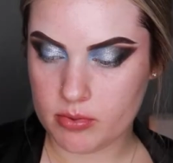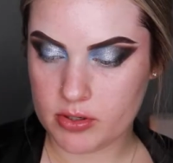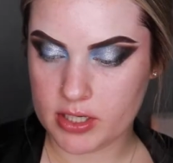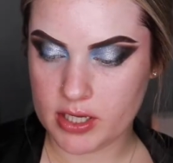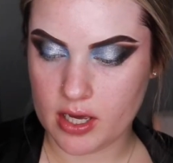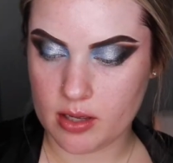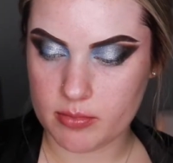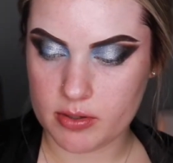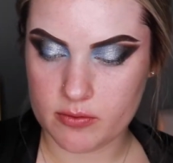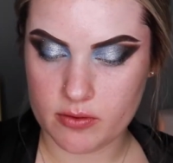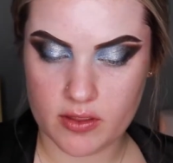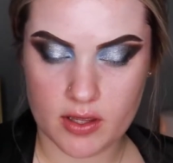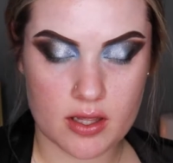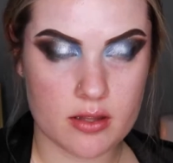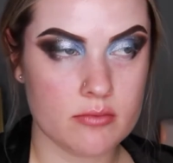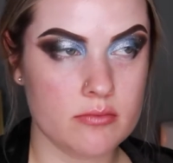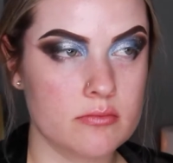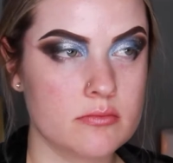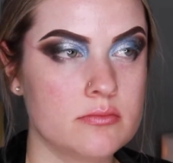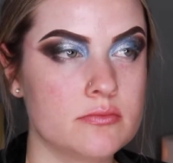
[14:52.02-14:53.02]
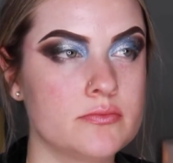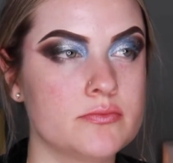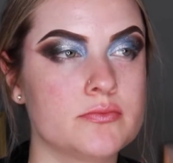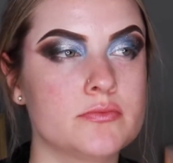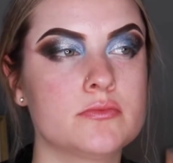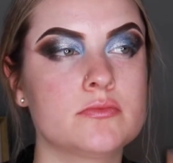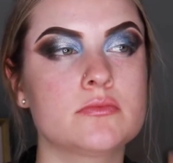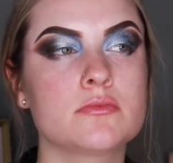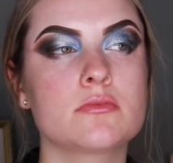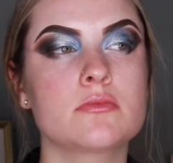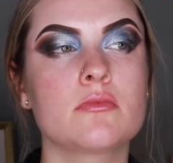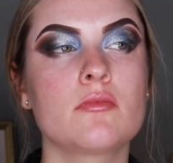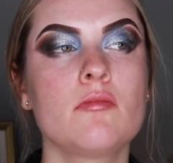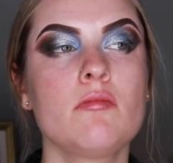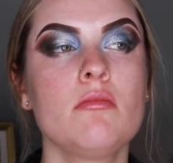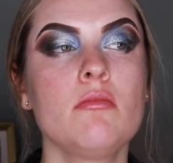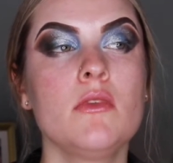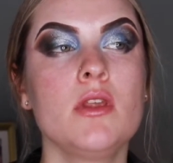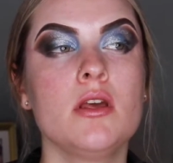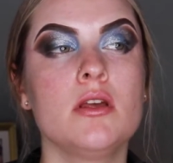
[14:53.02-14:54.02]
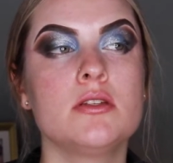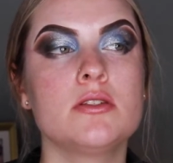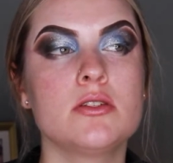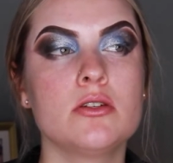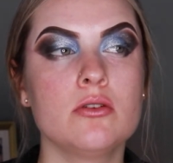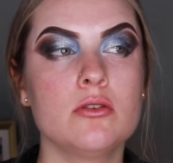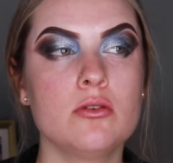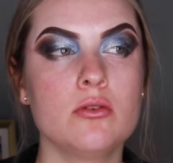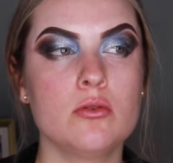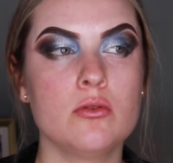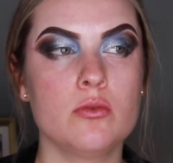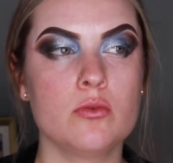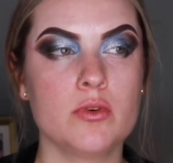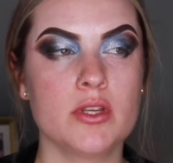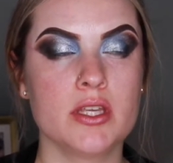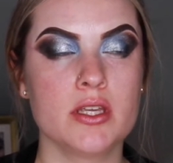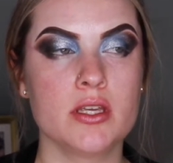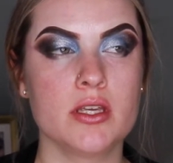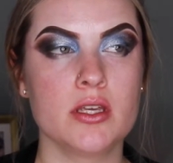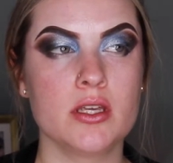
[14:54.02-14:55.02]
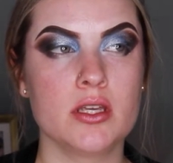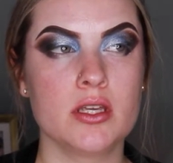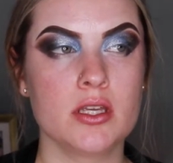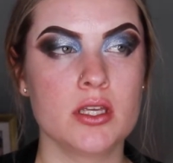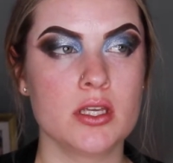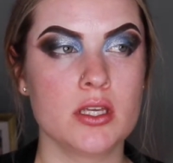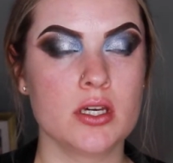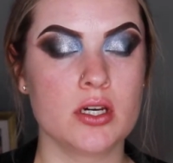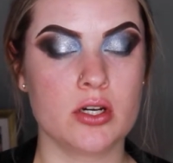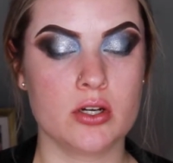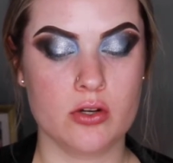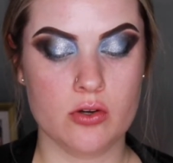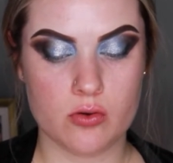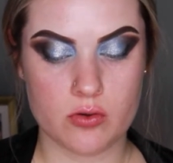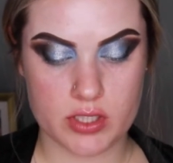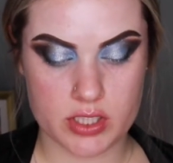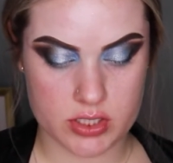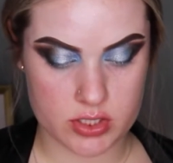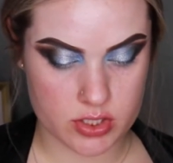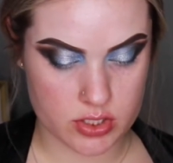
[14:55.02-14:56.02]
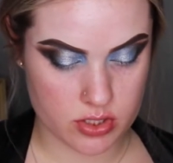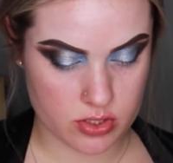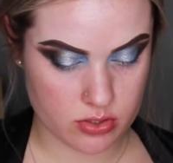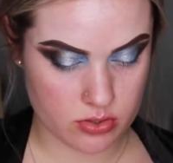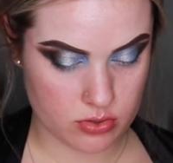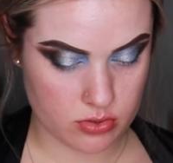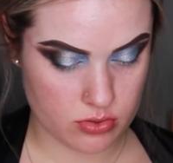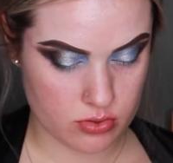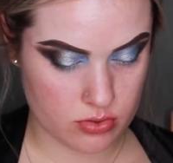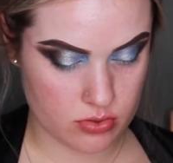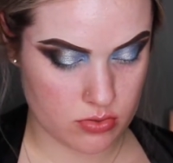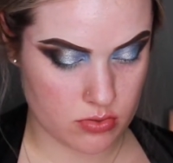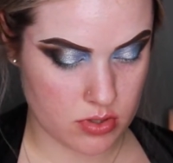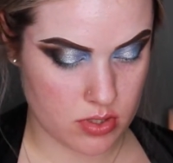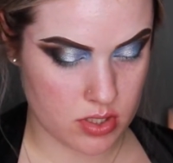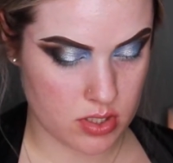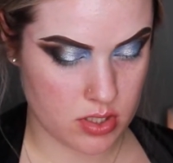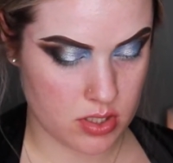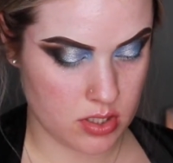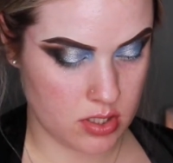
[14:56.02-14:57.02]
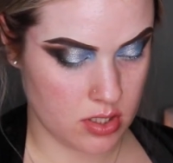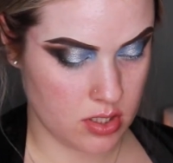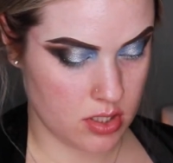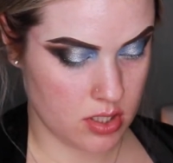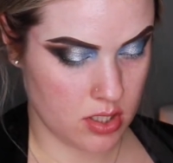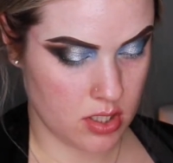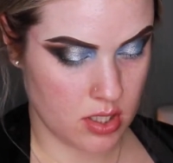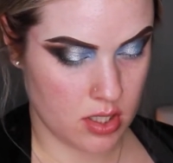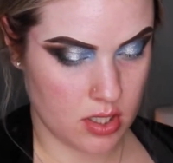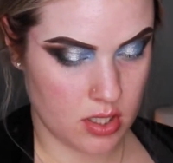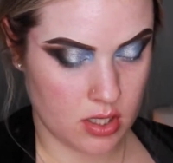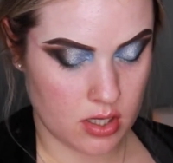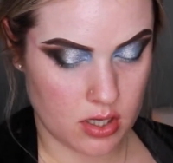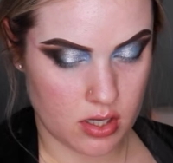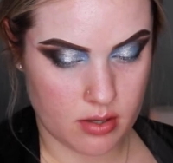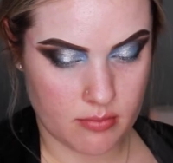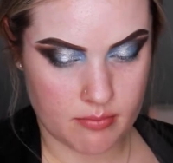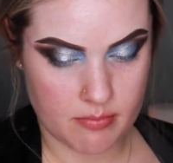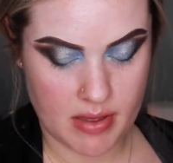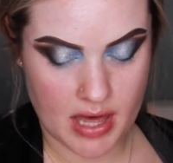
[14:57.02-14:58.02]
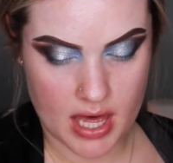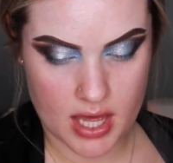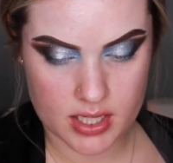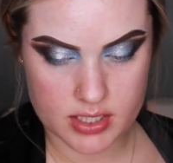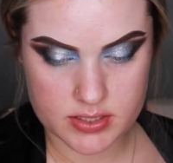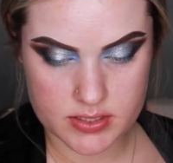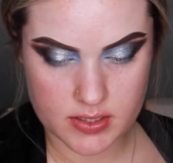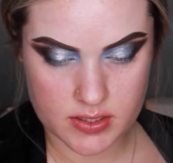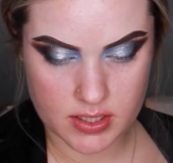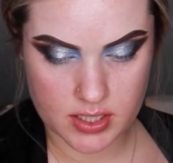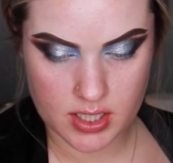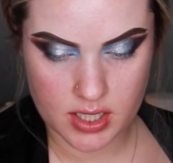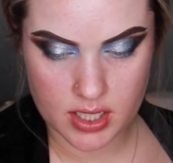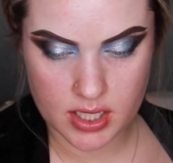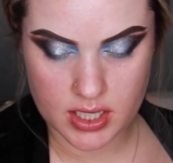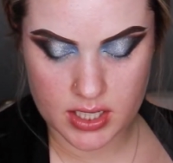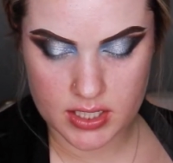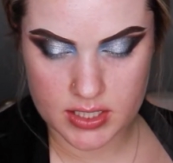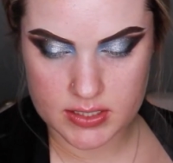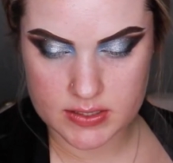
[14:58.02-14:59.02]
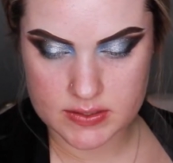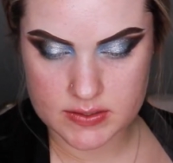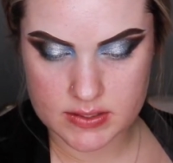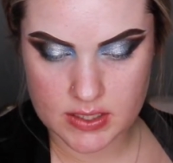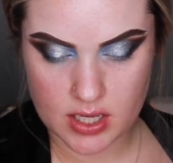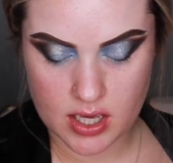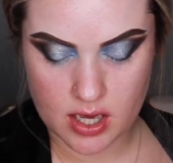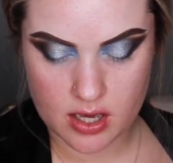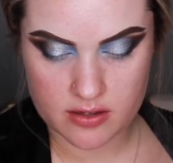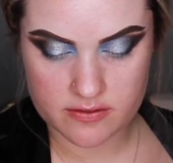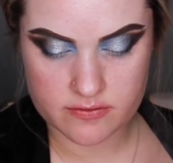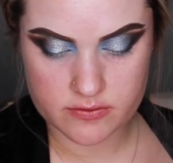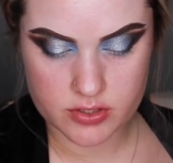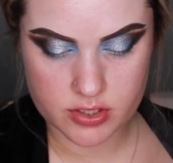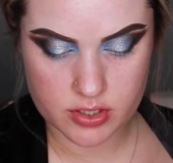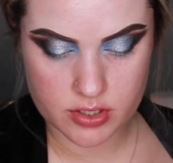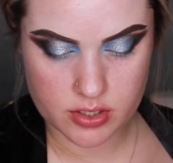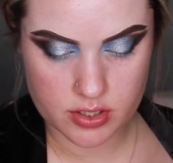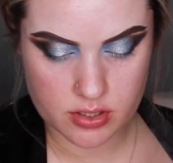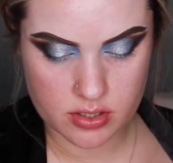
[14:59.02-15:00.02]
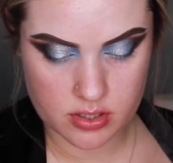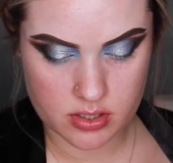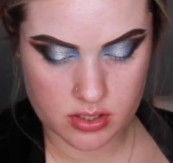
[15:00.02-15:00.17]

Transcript: pretty happy with that. So we are going to come back to the eyes after.